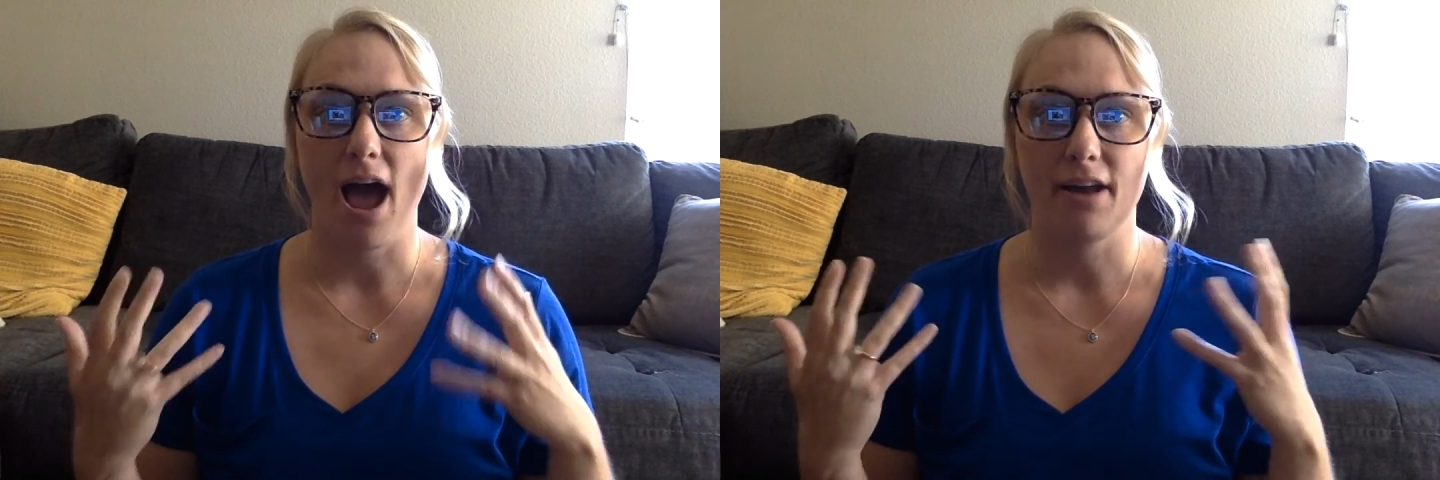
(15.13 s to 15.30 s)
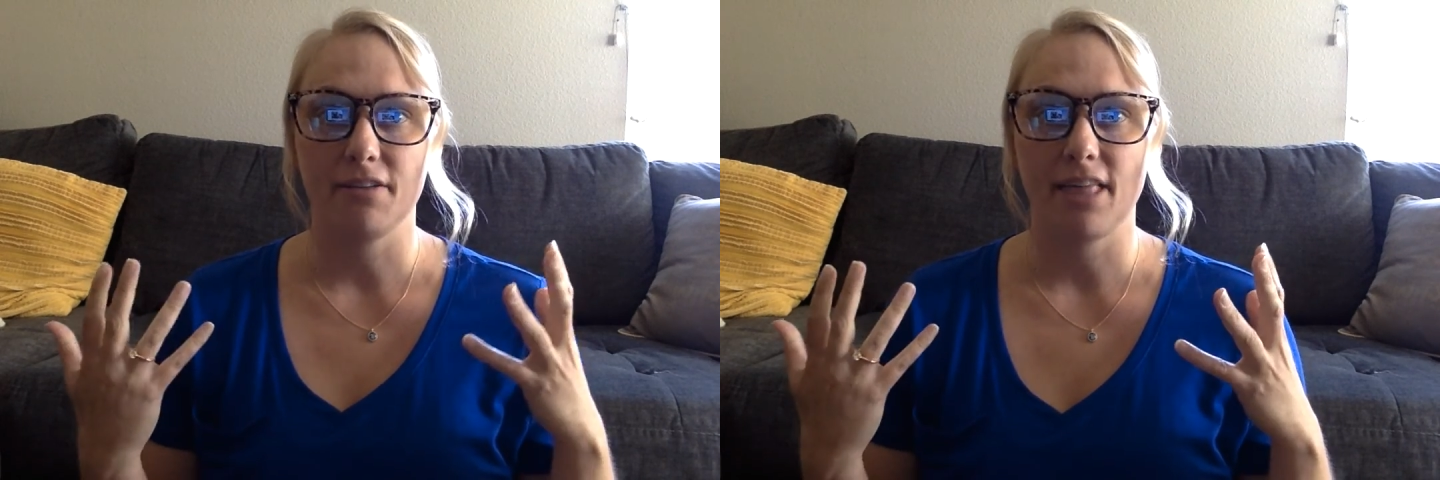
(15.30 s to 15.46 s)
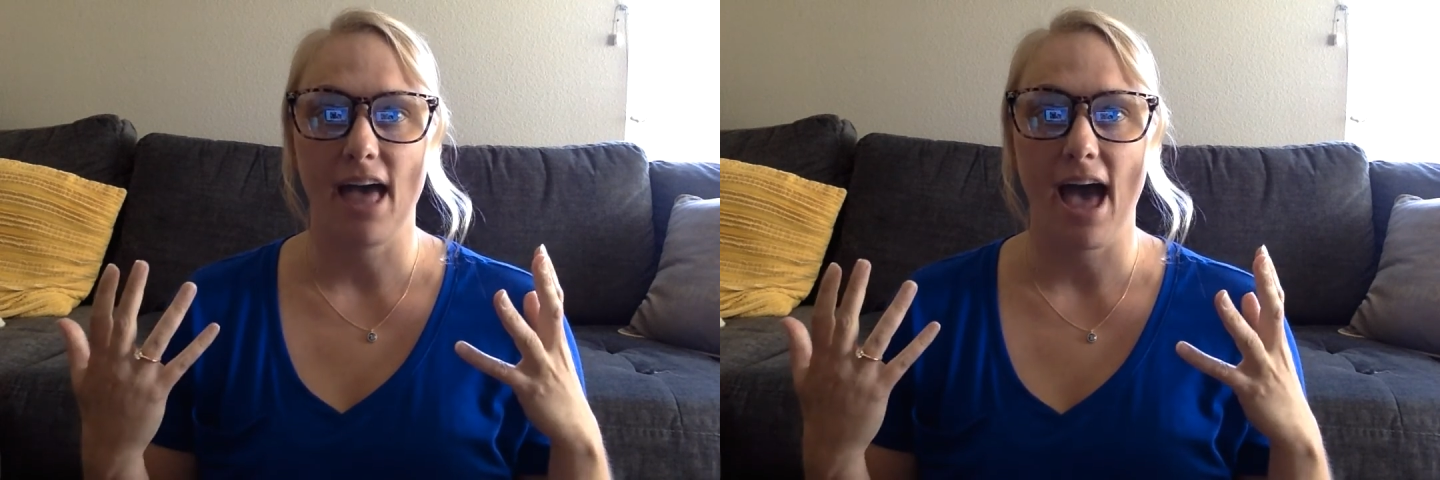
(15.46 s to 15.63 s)

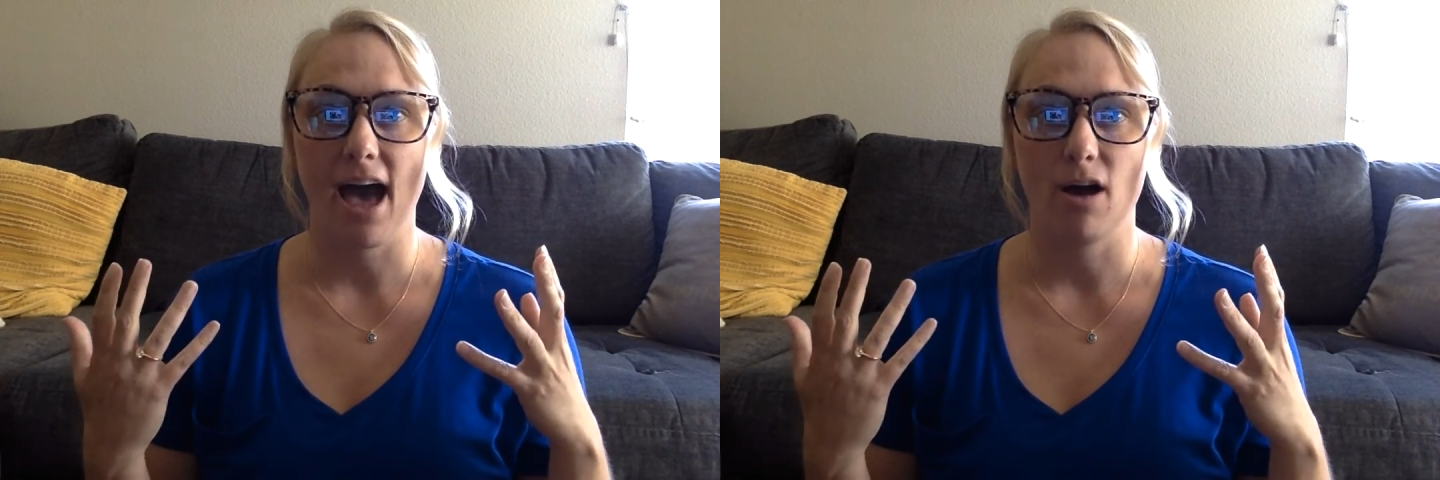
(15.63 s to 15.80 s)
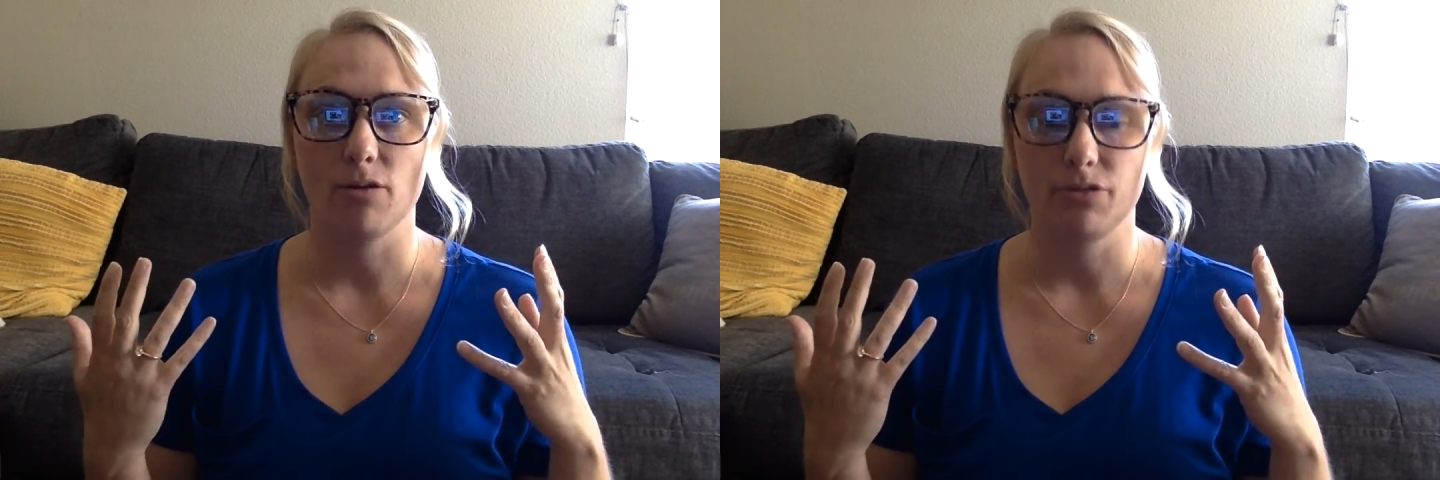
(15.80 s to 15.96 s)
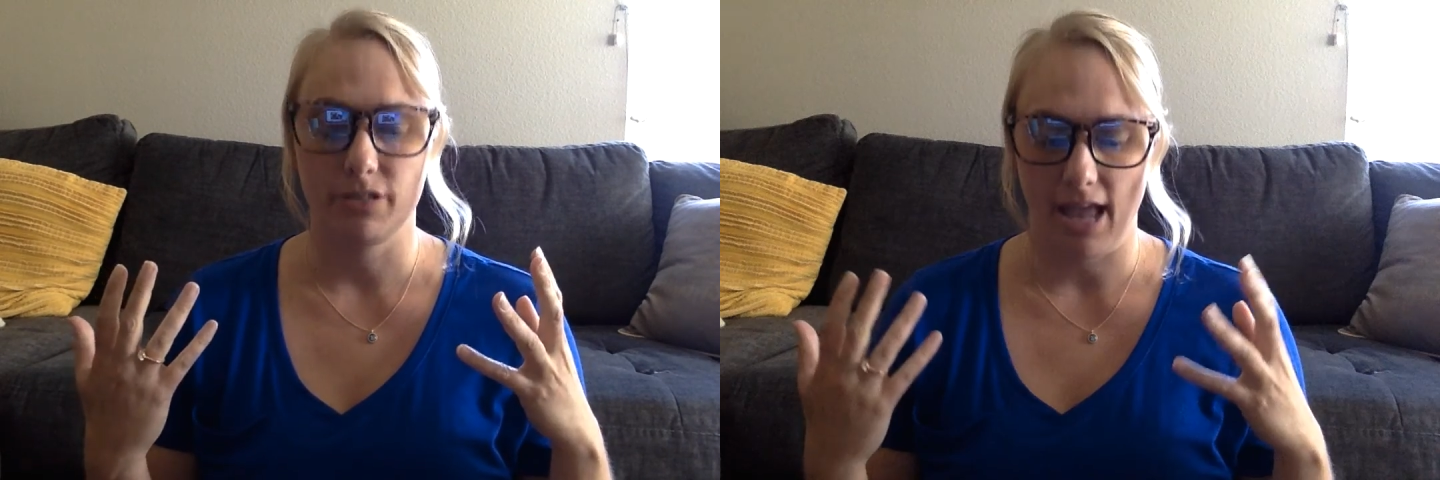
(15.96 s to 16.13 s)
out of the
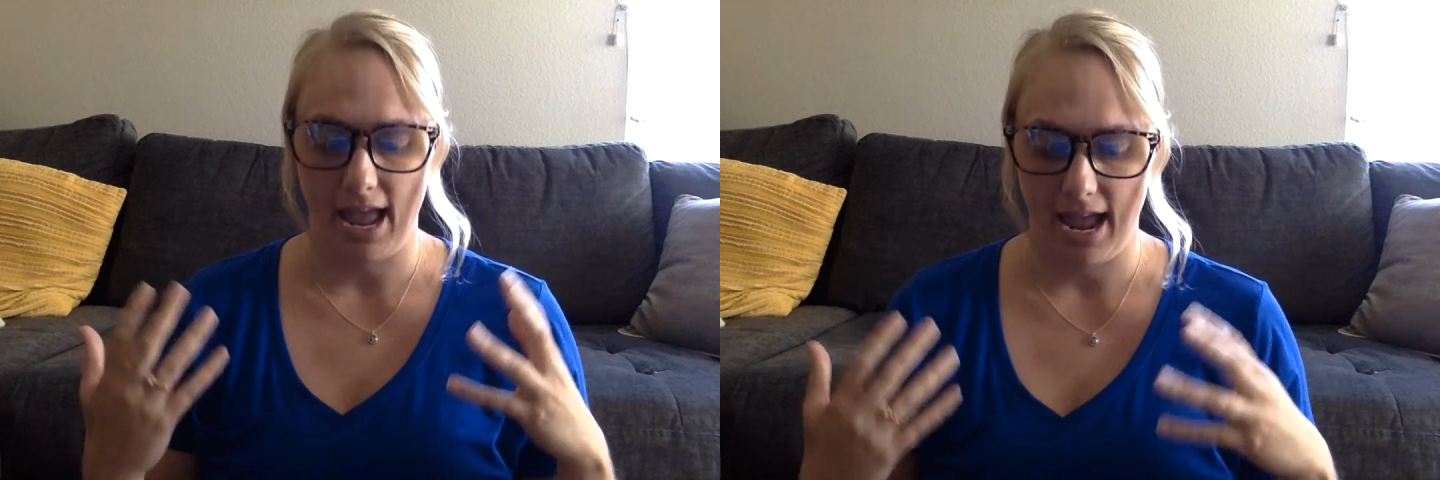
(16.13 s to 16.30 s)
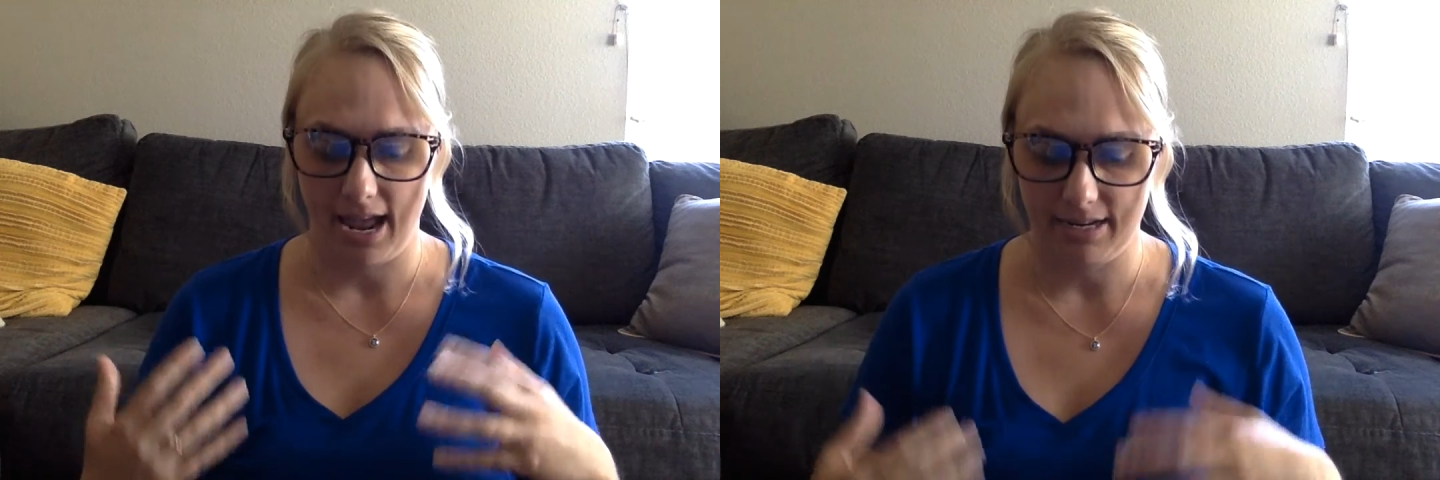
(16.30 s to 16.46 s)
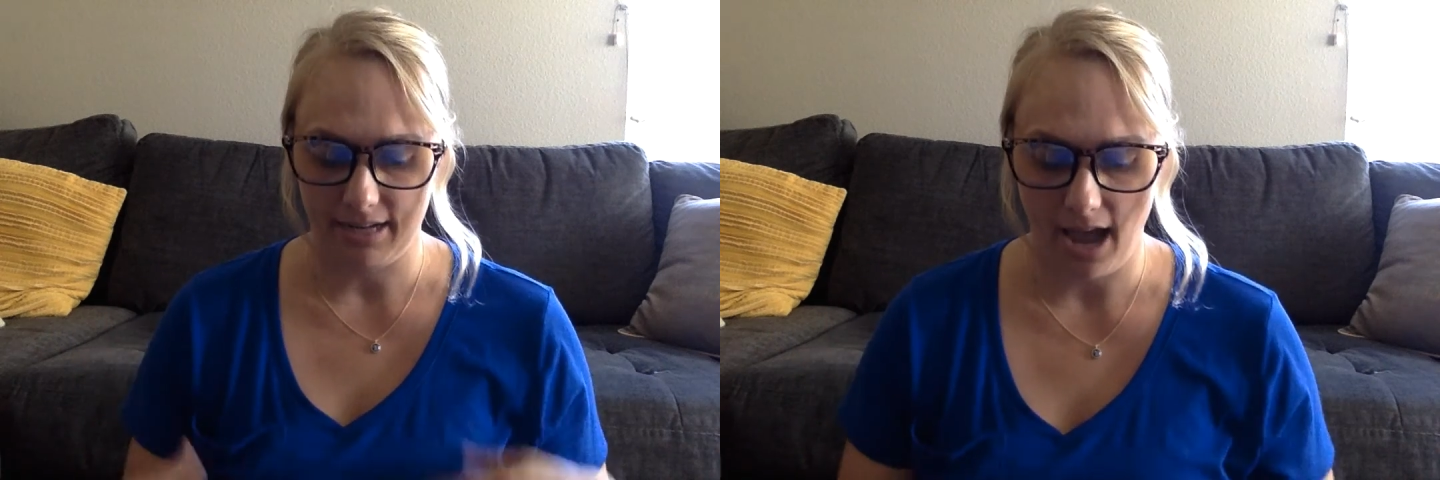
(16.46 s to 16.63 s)
house
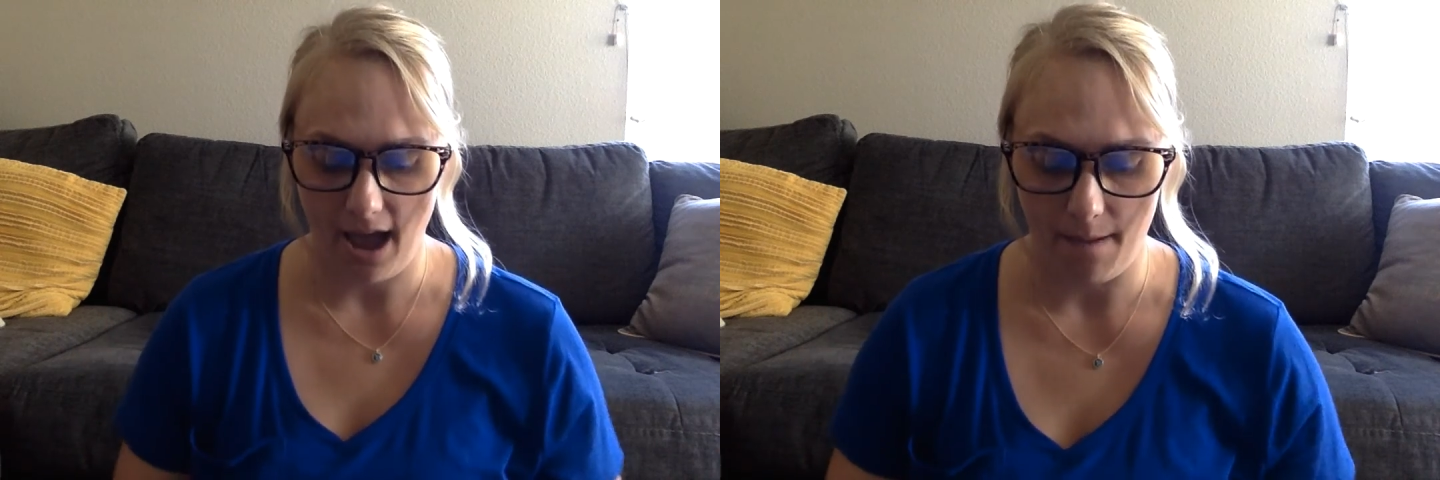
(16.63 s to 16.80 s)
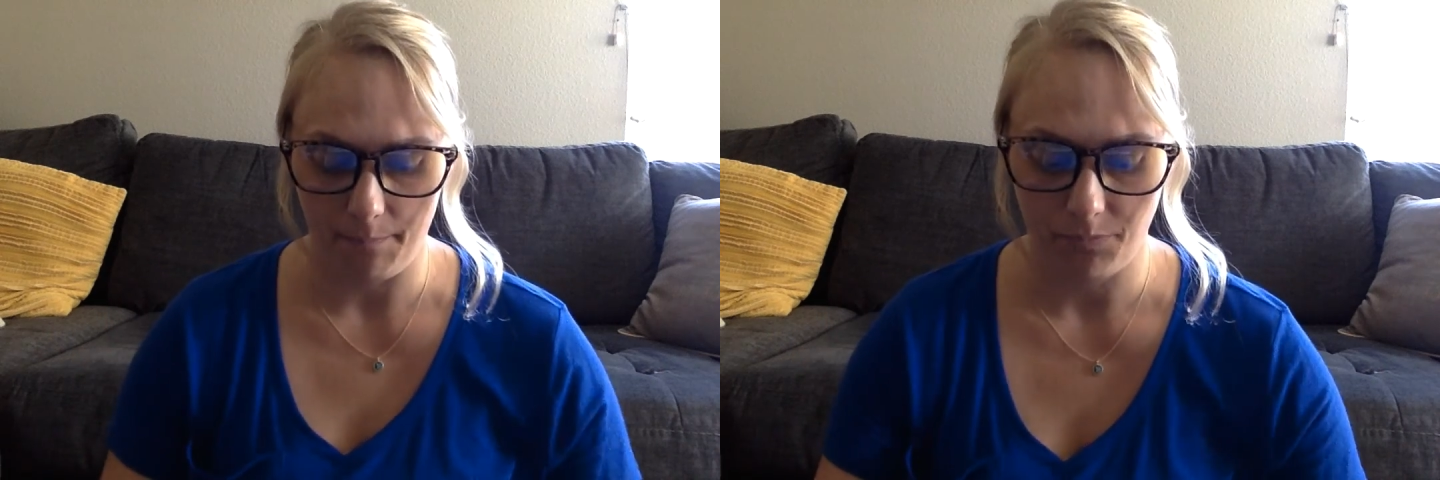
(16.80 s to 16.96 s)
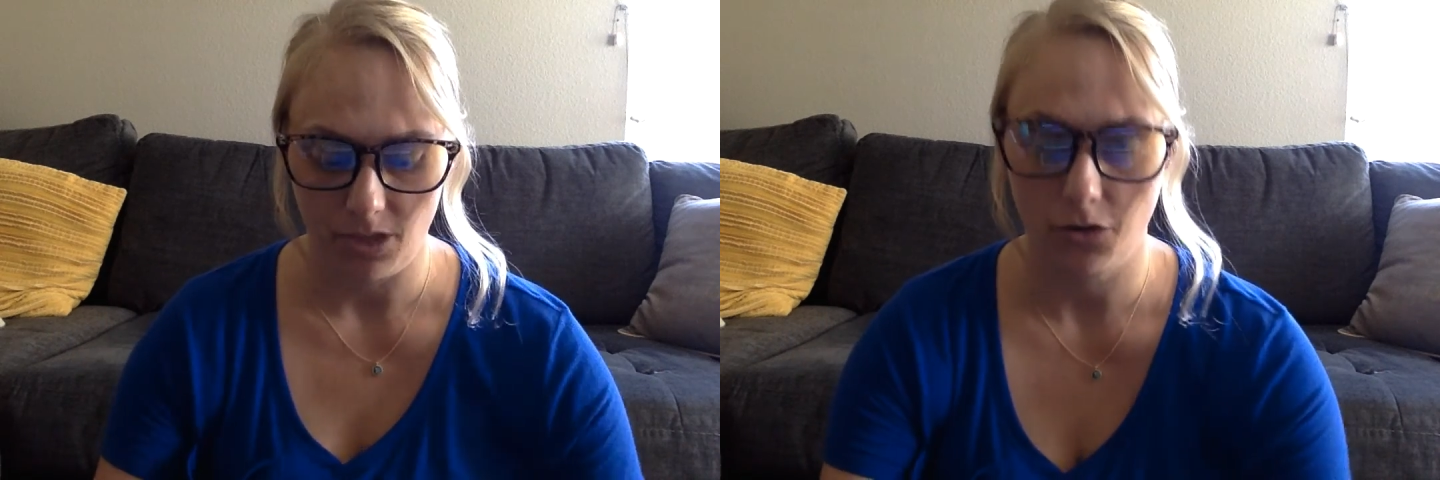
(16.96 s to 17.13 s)
and um,